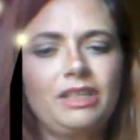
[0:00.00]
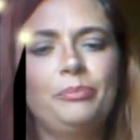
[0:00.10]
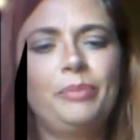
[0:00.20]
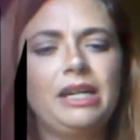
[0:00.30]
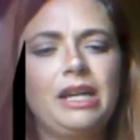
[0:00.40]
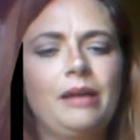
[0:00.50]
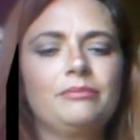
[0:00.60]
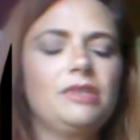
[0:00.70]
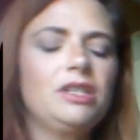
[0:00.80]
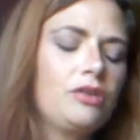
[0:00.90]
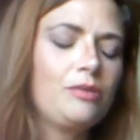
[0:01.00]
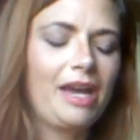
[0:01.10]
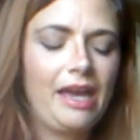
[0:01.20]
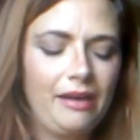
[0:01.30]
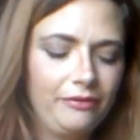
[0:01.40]
But you know, you
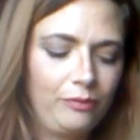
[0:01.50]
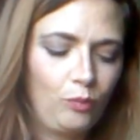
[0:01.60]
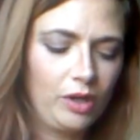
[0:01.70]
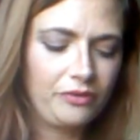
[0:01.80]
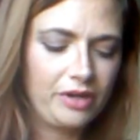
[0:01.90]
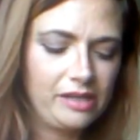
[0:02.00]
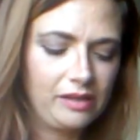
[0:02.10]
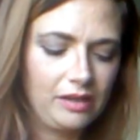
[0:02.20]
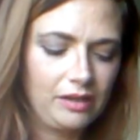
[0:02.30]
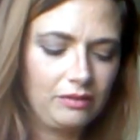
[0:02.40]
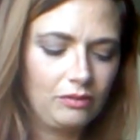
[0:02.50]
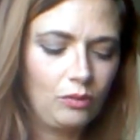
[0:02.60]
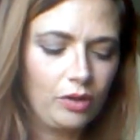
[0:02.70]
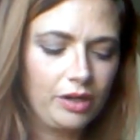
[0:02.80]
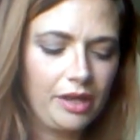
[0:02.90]
might have one reason
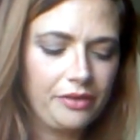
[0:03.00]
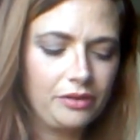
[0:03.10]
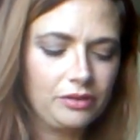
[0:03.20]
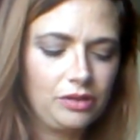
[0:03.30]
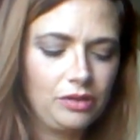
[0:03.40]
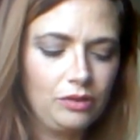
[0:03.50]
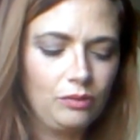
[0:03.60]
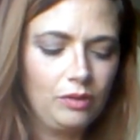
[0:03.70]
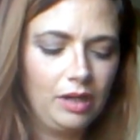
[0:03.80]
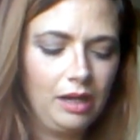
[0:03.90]
or another to